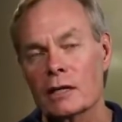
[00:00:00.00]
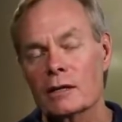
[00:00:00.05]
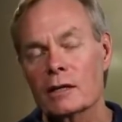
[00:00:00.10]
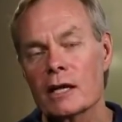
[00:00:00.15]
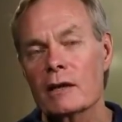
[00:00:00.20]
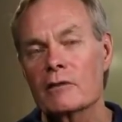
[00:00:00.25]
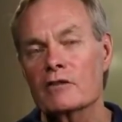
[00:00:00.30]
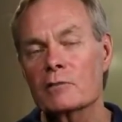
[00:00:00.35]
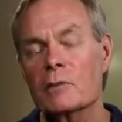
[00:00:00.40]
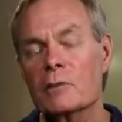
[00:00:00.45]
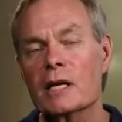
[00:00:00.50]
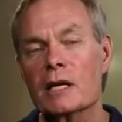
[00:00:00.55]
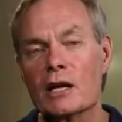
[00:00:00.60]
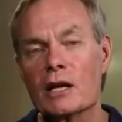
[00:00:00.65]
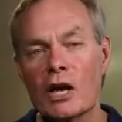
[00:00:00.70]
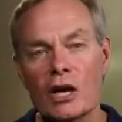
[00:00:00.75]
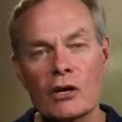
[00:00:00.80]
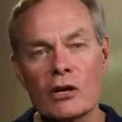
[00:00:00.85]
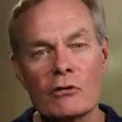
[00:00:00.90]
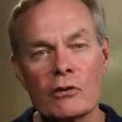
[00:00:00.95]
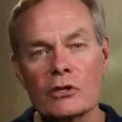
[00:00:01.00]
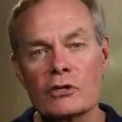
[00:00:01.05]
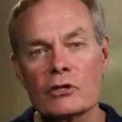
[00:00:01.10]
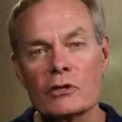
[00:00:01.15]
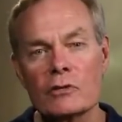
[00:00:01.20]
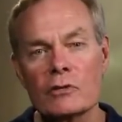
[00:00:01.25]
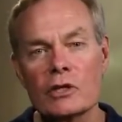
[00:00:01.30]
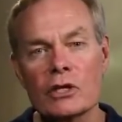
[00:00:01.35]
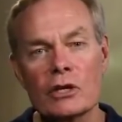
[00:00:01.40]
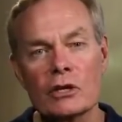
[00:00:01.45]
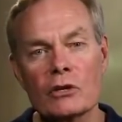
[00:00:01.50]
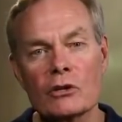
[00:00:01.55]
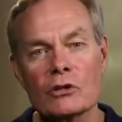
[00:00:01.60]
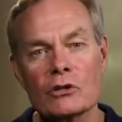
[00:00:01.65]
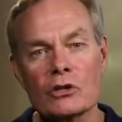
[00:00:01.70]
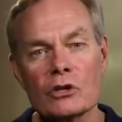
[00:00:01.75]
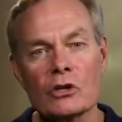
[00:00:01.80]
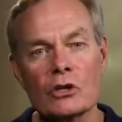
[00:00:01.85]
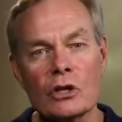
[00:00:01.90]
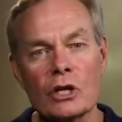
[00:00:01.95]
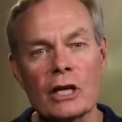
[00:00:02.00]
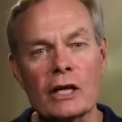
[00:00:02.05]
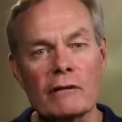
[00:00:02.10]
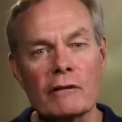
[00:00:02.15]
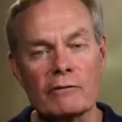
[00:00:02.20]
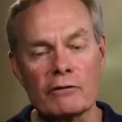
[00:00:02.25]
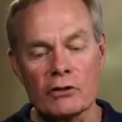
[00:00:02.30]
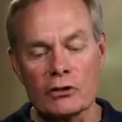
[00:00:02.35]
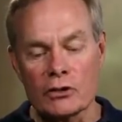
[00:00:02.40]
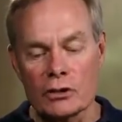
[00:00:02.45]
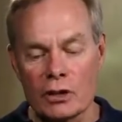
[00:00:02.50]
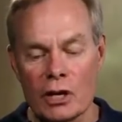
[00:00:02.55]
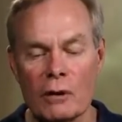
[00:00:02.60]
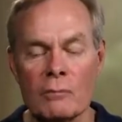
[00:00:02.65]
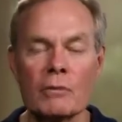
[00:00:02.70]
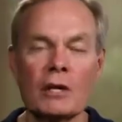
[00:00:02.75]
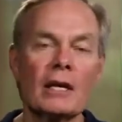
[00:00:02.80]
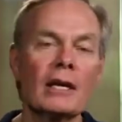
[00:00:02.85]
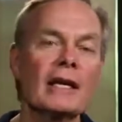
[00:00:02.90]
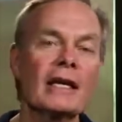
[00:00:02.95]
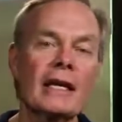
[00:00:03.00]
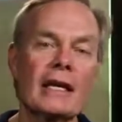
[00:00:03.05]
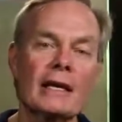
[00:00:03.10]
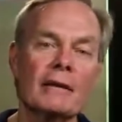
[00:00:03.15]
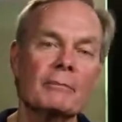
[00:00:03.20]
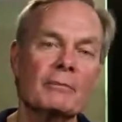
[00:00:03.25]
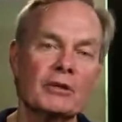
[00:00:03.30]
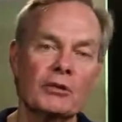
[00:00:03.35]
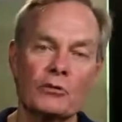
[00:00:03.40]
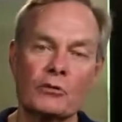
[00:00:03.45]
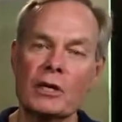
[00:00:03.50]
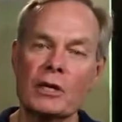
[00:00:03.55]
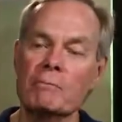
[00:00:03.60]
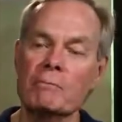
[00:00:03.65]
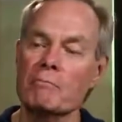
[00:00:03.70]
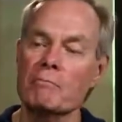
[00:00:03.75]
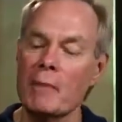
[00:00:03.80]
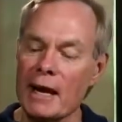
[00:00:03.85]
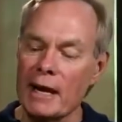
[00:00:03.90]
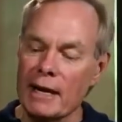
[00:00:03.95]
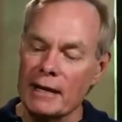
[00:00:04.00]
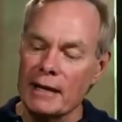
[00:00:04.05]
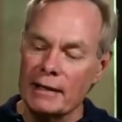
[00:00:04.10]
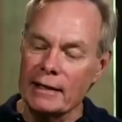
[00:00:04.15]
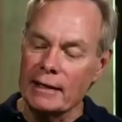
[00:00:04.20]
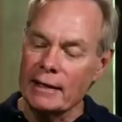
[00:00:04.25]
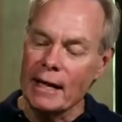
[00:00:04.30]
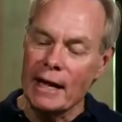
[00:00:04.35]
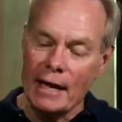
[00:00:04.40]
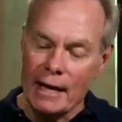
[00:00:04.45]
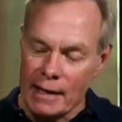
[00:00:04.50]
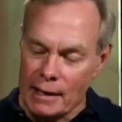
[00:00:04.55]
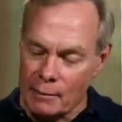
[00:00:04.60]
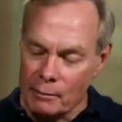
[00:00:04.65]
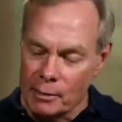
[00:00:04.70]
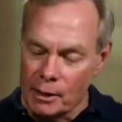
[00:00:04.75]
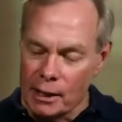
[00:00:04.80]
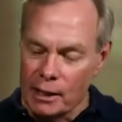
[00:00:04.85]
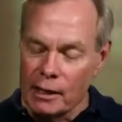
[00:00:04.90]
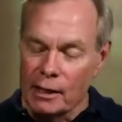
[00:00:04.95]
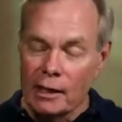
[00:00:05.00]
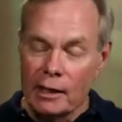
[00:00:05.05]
They've spent hundreds of years looking for some link between man and ape,